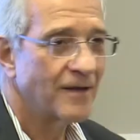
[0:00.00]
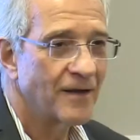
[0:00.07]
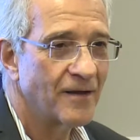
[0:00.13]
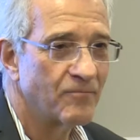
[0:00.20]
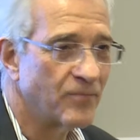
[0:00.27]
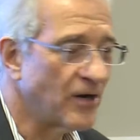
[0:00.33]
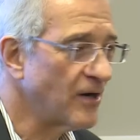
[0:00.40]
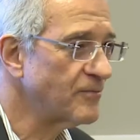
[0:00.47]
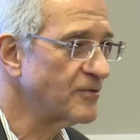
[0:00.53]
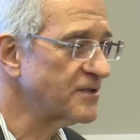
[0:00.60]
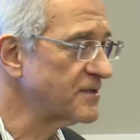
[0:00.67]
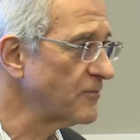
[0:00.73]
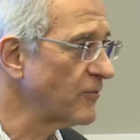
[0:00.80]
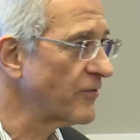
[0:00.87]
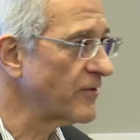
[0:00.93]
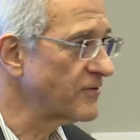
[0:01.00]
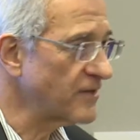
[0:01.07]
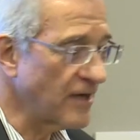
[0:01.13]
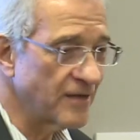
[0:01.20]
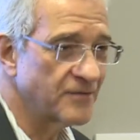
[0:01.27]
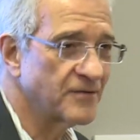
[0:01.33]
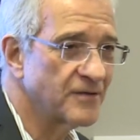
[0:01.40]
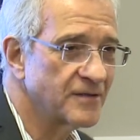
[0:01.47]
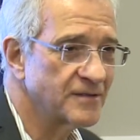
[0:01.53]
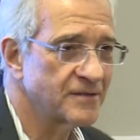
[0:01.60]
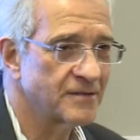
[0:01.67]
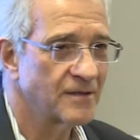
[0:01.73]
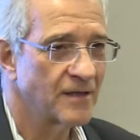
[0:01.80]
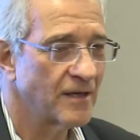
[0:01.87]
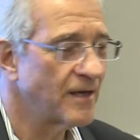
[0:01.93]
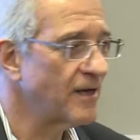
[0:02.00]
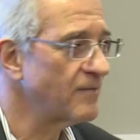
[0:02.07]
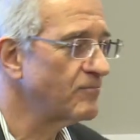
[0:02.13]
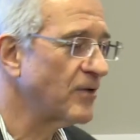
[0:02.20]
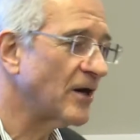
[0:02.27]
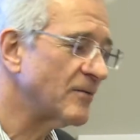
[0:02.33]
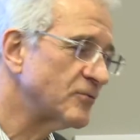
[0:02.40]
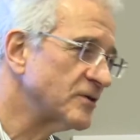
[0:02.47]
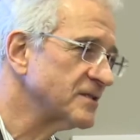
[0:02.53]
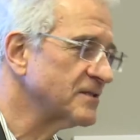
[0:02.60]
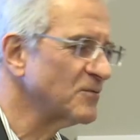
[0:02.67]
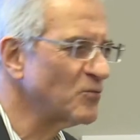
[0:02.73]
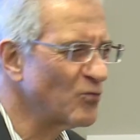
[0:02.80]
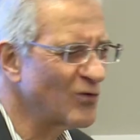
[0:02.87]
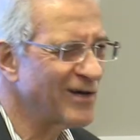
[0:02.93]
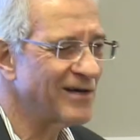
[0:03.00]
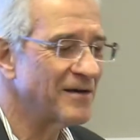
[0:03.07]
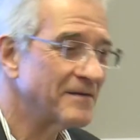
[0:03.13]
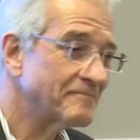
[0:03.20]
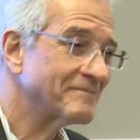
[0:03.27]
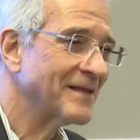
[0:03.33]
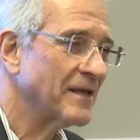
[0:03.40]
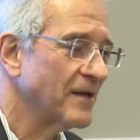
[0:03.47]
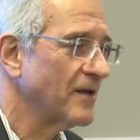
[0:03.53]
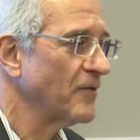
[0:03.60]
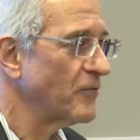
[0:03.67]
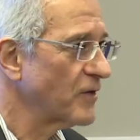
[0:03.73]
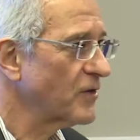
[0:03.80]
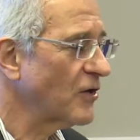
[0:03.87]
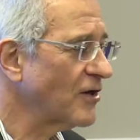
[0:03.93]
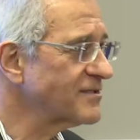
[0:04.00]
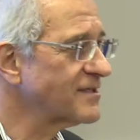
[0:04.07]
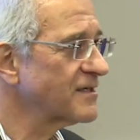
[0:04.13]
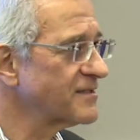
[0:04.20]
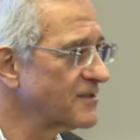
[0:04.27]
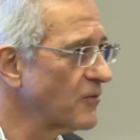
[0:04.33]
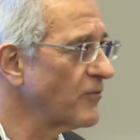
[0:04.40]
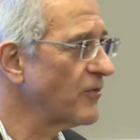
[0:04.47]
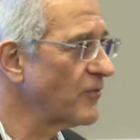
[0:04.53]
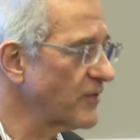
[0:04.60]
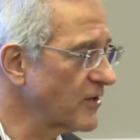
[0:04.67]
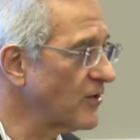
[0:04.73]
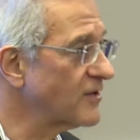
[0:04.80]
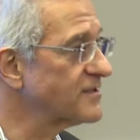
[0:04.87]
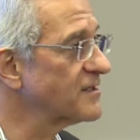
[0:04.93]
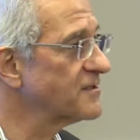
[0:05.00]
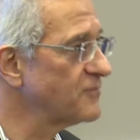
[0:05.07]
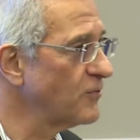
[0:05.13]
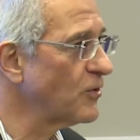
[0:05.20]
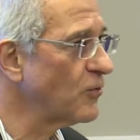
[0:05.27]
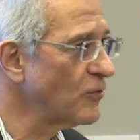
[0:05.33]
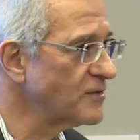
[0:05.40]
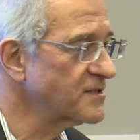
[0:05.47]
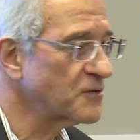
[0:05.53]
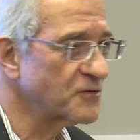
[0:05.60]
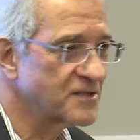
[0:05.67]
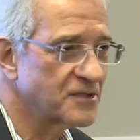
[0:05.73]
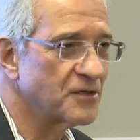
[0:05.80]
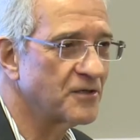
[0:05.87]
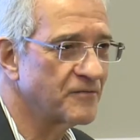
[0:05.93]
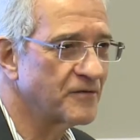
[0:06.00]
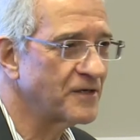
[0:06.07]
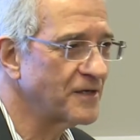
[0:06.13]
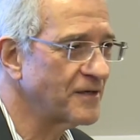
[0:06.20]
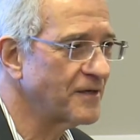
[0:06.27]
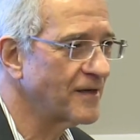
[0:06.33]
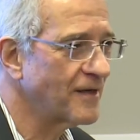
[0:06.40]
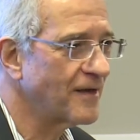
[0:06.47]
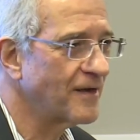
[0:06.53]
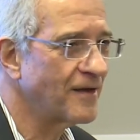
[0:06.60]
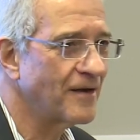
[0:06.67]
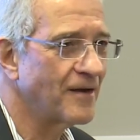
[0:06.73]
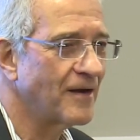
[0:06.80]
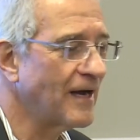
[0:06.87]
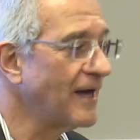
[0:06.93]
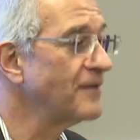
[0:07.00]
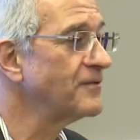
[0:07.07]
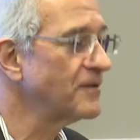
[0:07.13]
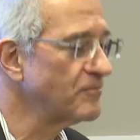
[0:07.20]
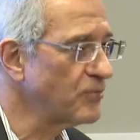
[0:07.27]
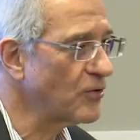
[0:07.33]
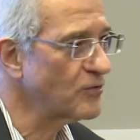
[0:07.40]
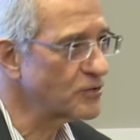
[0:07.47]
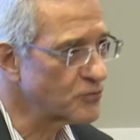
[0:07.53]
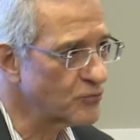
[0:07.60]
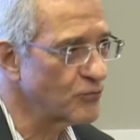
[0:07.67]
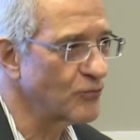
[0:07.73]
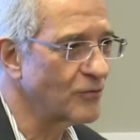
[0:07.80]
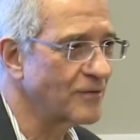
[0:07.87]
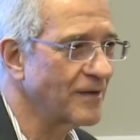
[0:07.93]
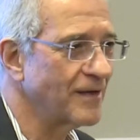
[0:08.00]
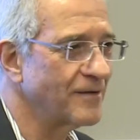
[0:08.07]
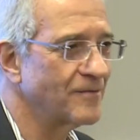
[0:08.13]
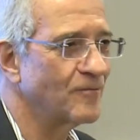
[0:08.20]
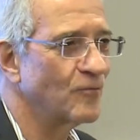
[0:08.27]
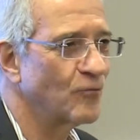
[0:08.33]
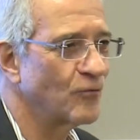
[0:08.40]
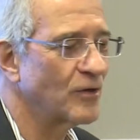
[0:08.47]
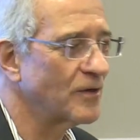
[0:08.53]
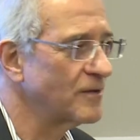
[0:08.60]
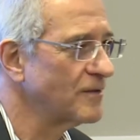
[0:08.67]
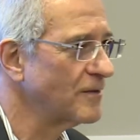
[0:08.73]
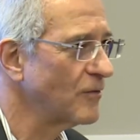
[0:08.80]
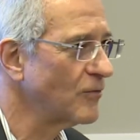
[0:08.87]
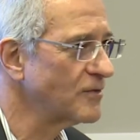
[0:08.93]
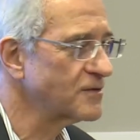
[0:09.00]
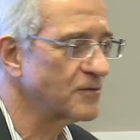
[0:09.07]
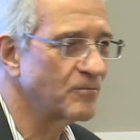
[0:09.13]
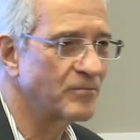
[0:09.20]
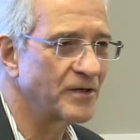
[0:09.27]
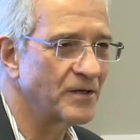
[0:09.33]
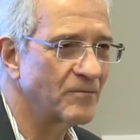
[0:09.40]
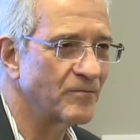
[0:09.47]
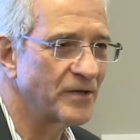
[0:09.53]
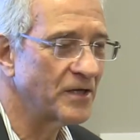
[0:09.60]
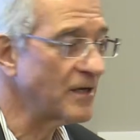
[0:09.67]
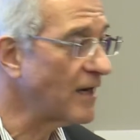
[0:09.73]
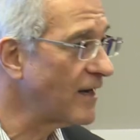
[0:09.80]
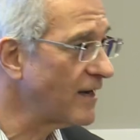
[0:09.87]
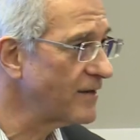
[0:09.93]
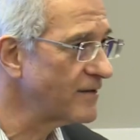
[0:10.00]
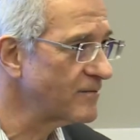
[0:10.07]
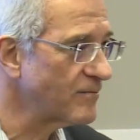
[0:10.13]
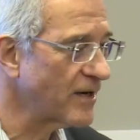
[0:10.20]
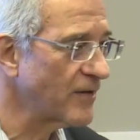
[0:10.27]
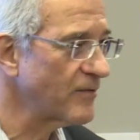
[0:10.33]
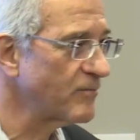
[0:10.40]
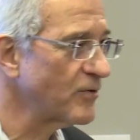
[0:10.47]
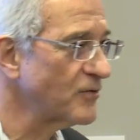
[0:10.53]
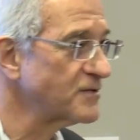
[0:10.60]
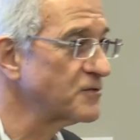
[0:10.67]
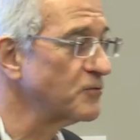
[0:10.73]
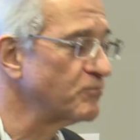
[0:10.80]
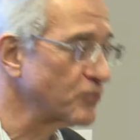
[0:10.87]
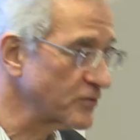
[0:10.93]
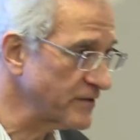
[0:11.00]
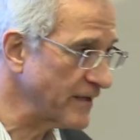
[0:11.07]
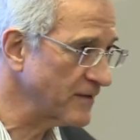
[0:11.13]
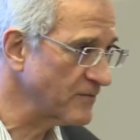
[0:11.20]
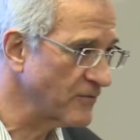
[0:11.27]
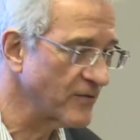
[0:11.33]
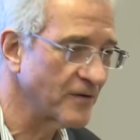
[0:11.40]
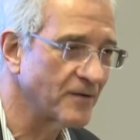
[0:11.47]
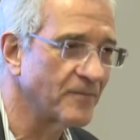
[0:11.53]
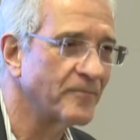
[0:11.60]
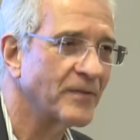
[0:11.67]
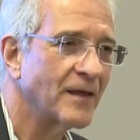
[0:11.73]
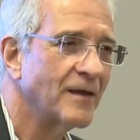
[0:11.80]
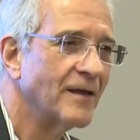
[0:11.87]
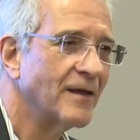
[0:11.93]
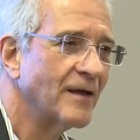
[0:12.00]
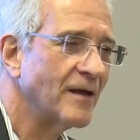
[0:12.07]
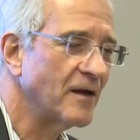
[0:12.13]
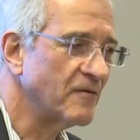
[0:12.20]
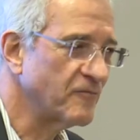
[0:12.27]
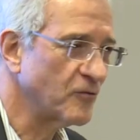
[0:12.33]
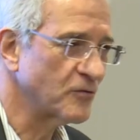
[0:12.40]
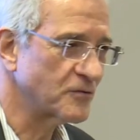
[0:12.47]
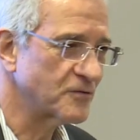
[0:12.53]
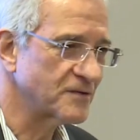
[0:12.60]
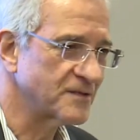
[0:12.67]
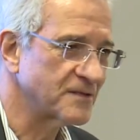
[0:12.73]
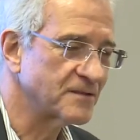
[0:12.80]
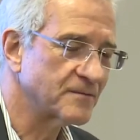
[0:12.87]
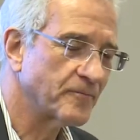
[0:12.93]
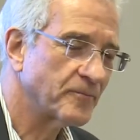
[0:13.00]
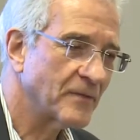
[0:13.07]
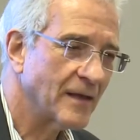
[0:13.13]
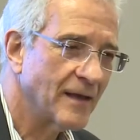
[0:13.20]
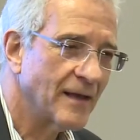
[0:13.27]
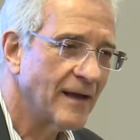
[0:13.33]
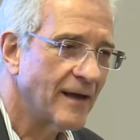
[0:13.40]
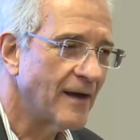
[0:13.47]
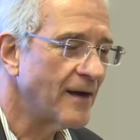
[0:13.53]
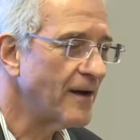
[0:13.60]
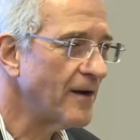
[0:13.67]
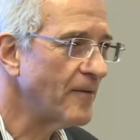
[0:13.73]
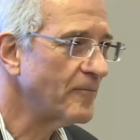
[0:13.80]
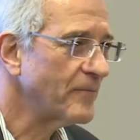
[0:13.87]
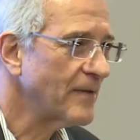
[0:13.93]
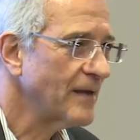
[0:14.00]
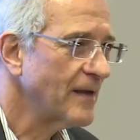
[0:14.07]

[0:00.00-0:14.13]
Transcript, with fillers: uh, barbarism were the Tatars, and barbarism were the Cossacks, although the Cossacks were also serving uh, under Polish rule and were also being, being hired by the Poles to protect their uh, fortresses. Um,